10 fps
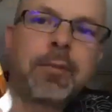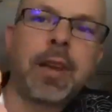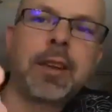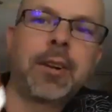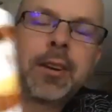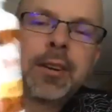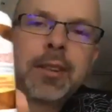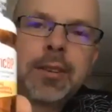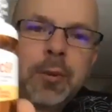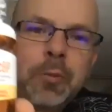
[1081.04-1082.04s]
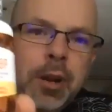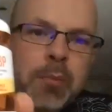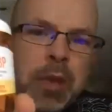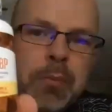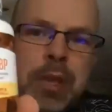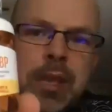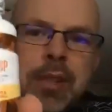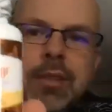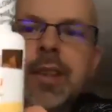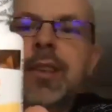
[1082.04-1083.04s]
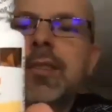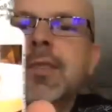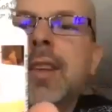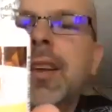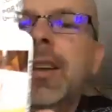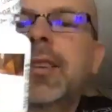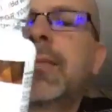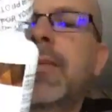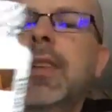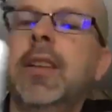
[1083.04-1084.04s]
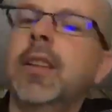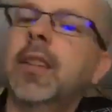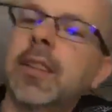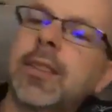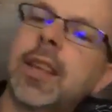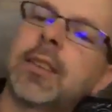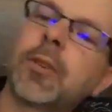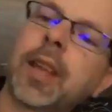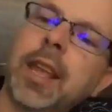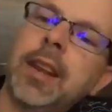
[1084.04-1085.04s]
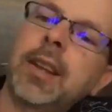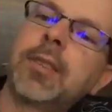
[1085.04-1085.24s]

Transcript: fighter, the turmeric B P. This has, uh, this has organic